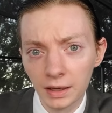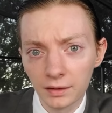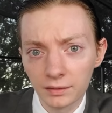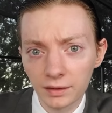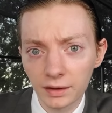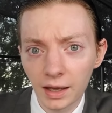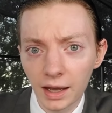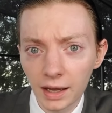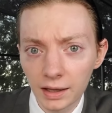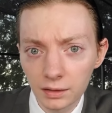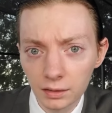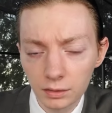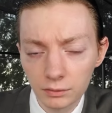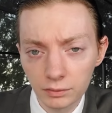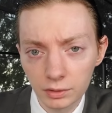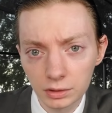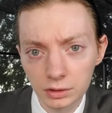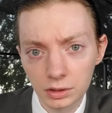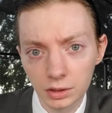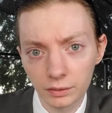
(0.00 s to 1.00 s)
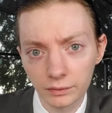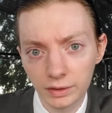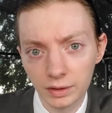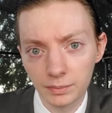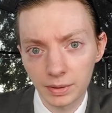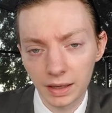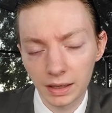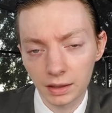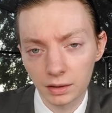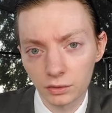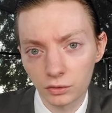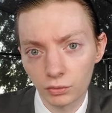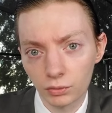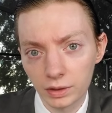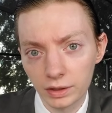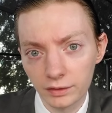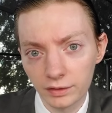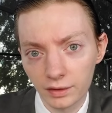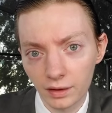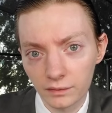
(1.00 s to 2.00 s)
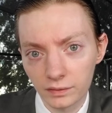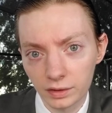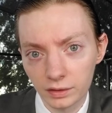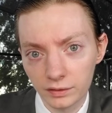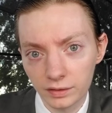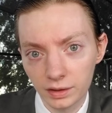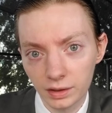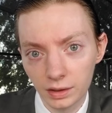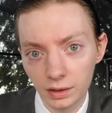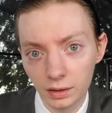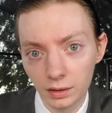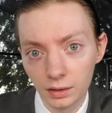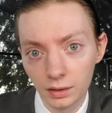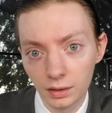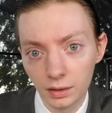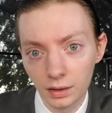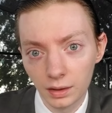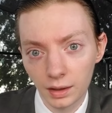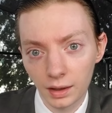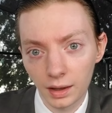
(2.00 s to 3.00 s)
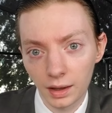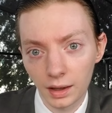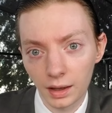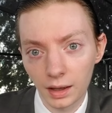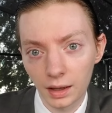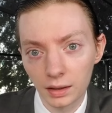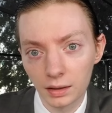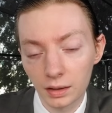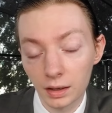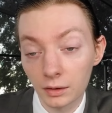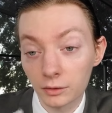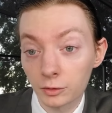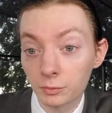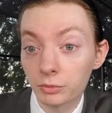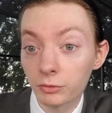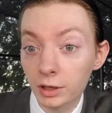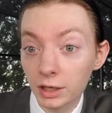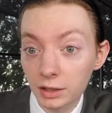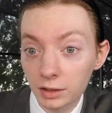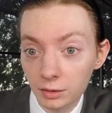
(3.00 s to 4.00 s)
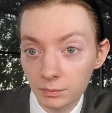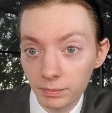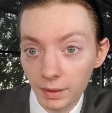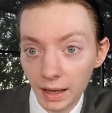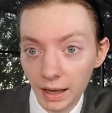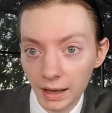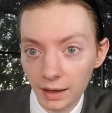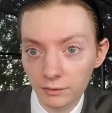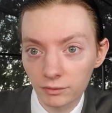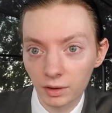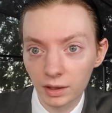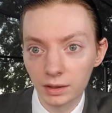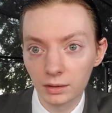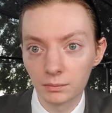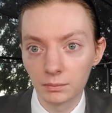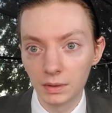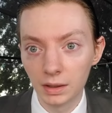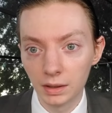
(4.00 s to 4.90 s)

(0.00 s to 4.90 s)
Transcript: They had it originally back in 2017, and now they're bringing it back, right?